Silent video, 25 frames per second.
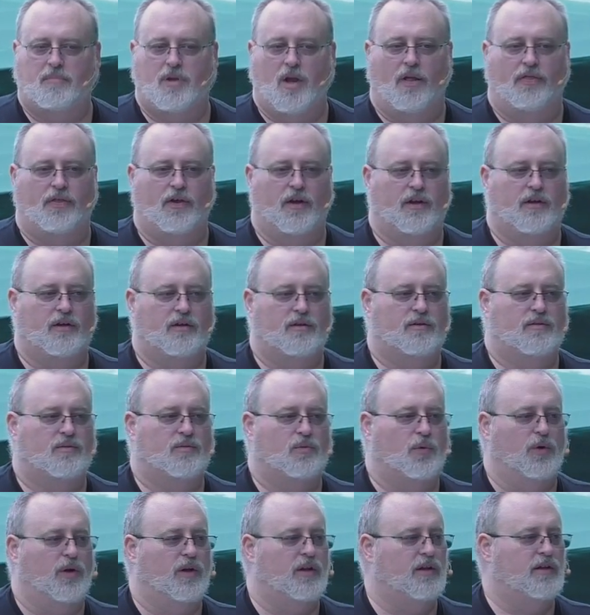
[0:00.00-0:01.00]
I mean, they, they
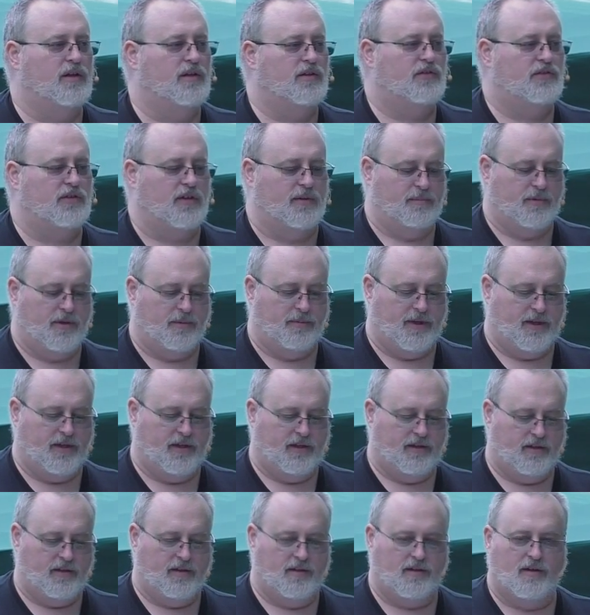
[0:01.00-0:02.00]
knew about his incredible
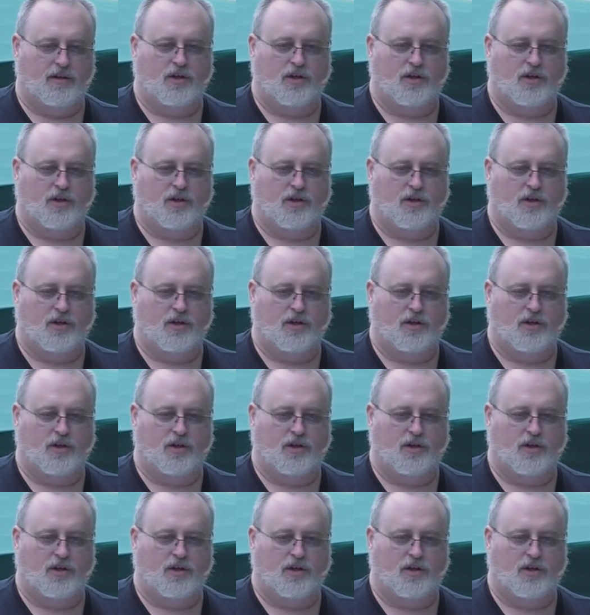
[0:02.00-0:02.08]
birth.